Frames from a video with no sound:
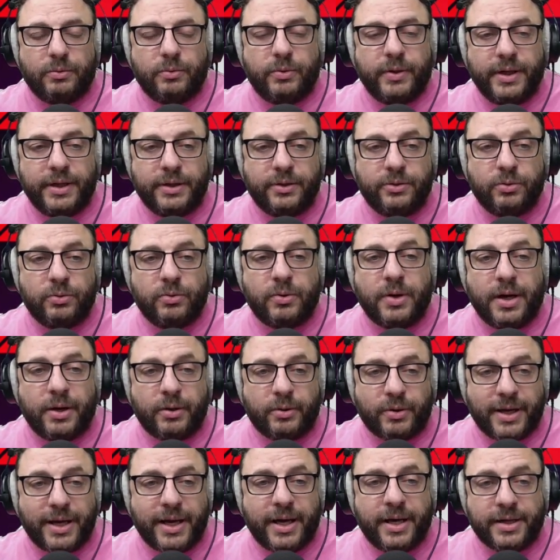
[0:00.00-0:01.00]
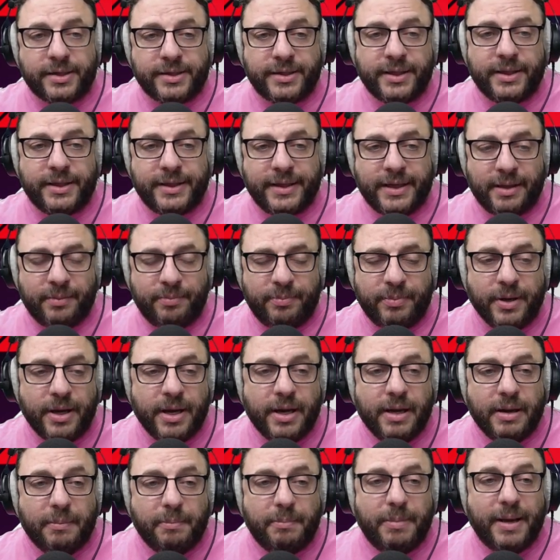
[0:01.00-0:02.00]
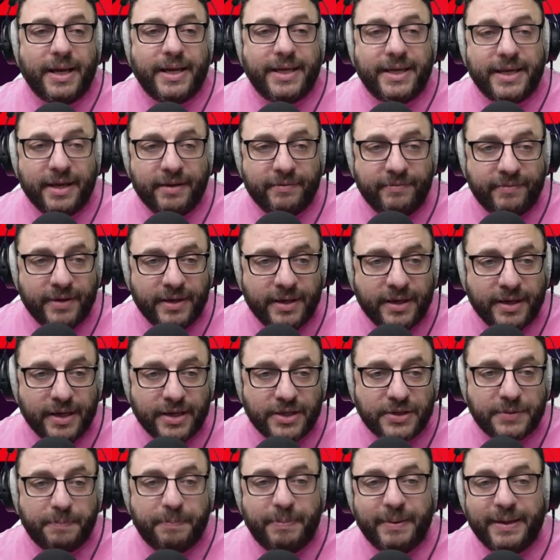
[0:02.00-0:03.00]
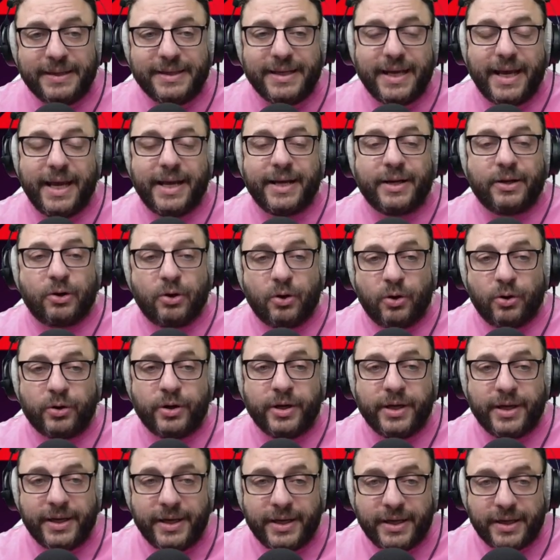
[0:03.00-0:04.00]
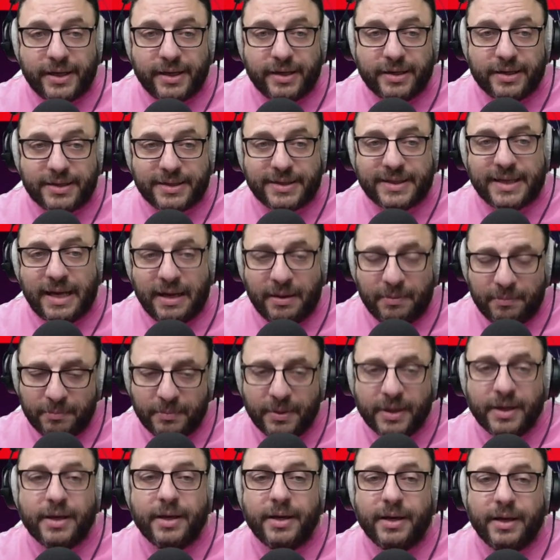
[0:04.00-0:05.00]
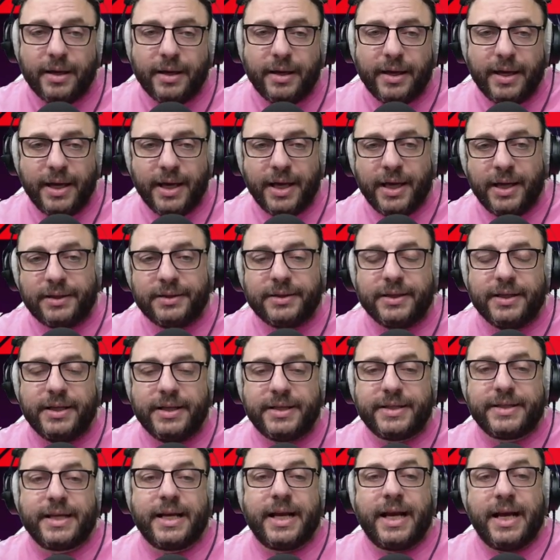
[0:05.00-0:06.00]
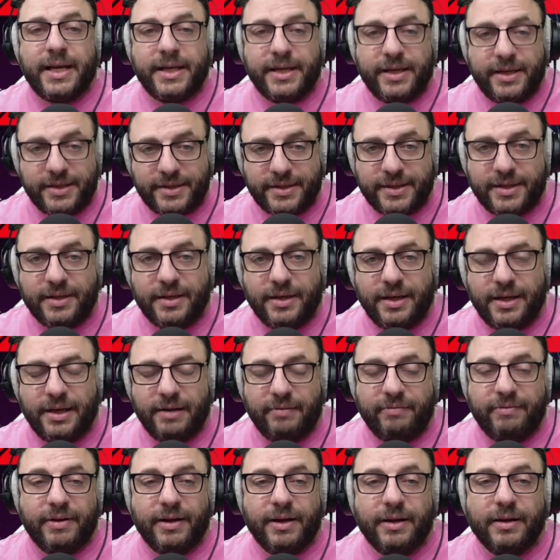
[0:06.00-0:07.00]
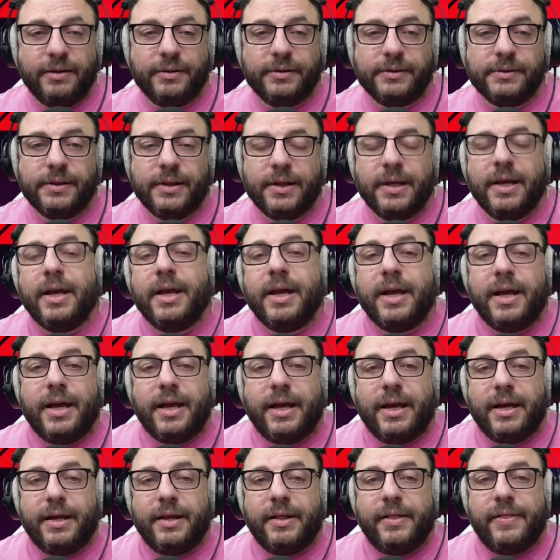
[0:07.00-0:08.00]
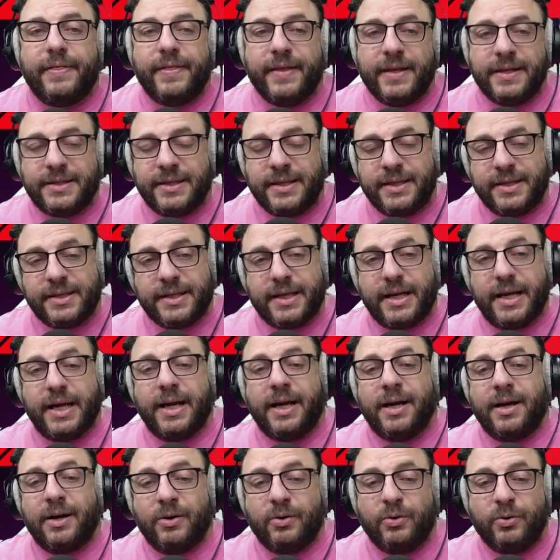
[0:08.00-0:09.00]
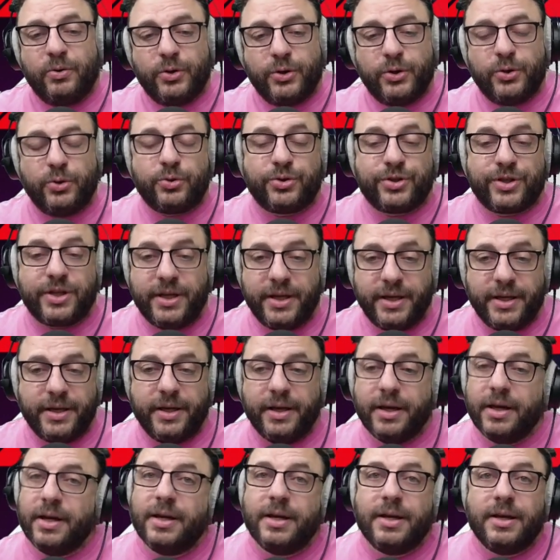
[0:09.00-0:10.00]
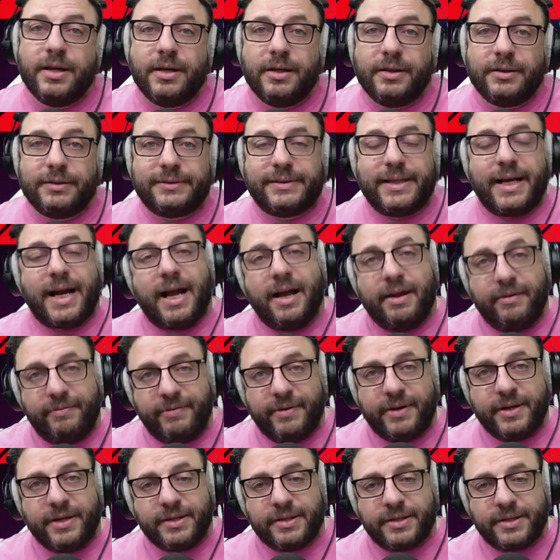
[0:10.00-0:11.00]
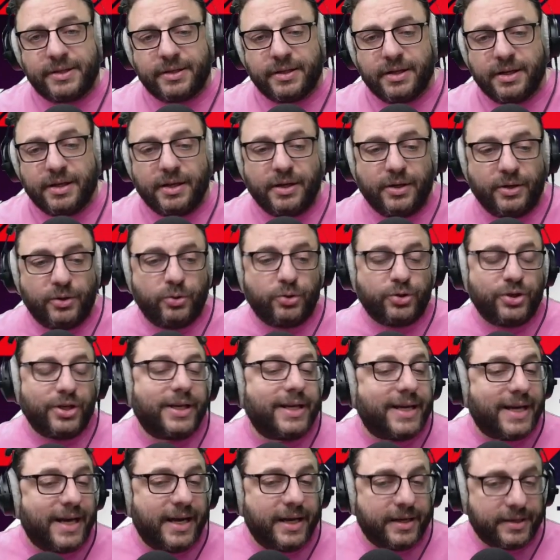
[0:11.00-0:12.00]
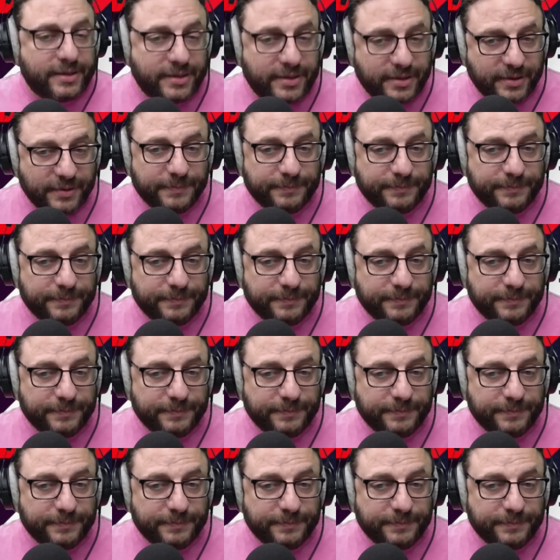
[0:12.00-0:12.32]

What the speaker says: do our car setup by having speed and cornering sum at its highest level. This is how you see drivers, you see cars,